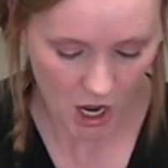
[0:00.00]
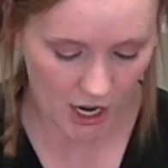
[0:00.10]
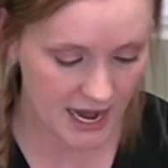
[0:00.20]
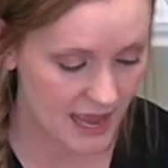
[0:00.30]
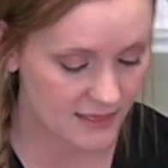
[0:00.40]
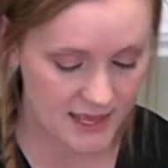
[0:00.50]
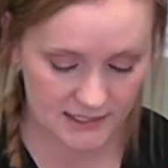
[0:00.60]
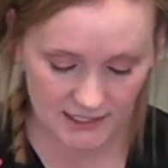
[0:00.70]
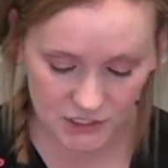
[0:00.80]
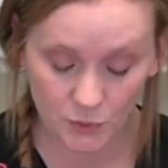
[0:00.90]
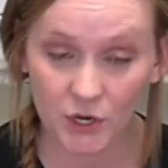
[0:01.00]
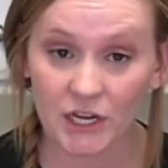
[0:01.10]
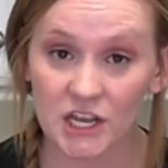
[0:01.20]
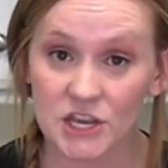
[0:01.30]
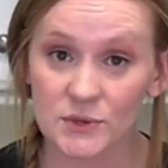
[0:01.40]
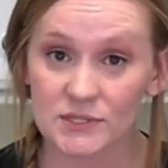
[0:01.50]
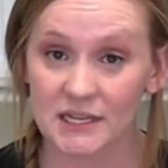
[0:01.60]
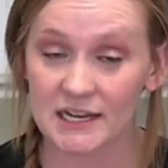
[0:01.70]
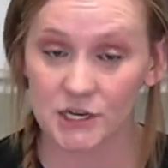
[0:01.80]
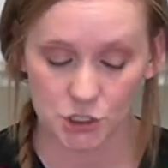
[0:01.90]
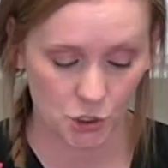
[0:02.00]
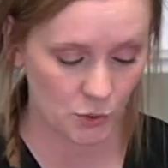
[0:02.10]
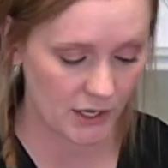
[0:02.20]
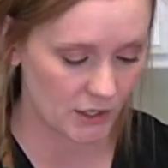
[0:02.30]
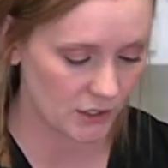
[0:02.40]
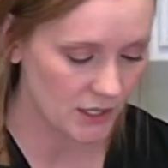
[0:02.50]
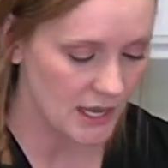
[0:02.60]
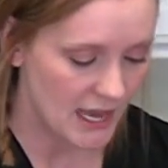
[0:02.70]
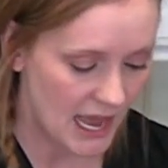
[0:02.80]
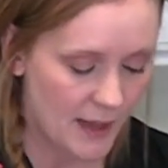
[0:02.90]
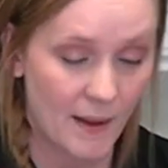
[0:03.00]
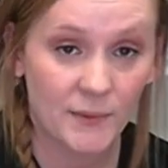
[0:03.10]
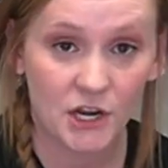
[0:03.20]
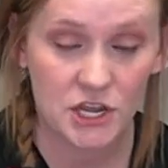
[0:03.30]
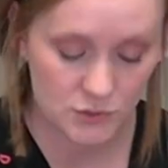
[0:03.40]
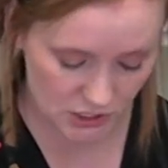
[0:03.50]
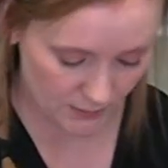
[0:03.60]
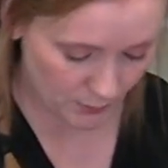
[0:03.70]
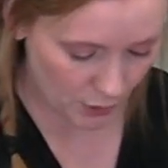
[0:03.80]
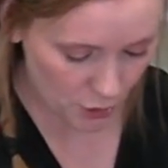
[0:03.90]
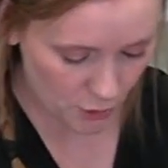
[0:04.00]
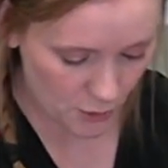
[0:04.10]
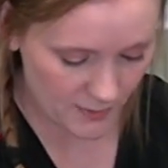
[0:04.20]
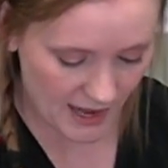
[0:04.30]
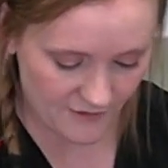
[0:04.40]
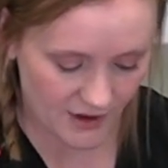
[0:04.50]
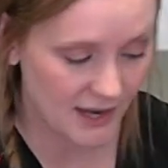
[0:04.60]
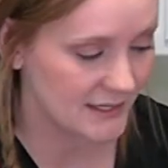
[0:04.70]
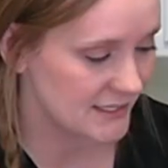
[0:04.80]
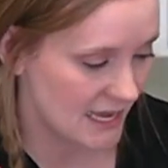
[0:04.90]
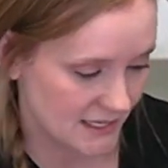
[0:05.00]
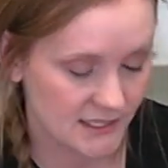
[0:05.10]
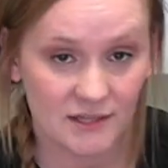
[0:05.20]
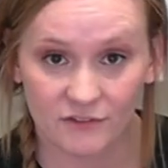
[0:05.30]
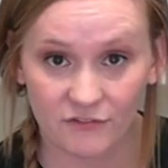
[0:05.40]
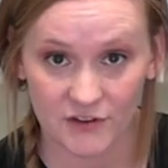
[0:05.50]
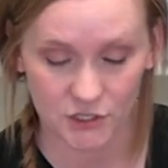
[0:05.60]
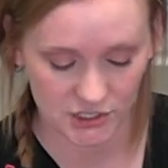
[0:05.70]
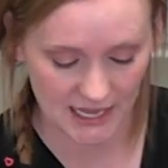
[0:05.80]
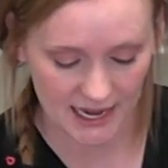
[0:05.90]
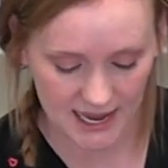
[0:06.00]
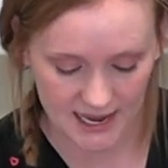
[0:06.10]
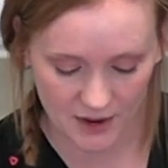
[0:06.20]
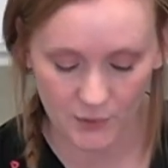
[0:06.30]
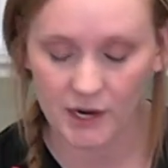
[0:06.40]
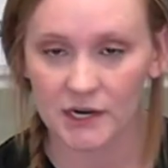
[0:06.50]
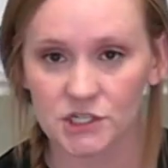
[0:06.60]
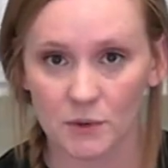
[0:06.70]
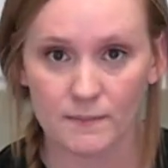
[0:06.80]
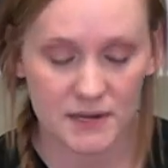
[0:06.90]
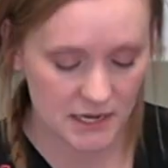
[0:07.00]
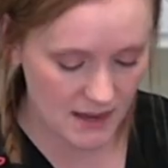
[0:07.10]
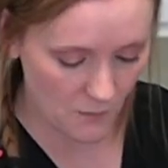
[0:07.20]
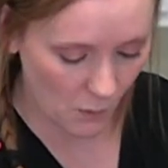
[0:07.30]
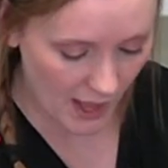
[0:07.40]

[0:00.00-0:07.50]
All right, and then since we're gonna use the Ninja Grill, I'm gonna use the probe and I've got it set to the fish setting and we're gonna do a medium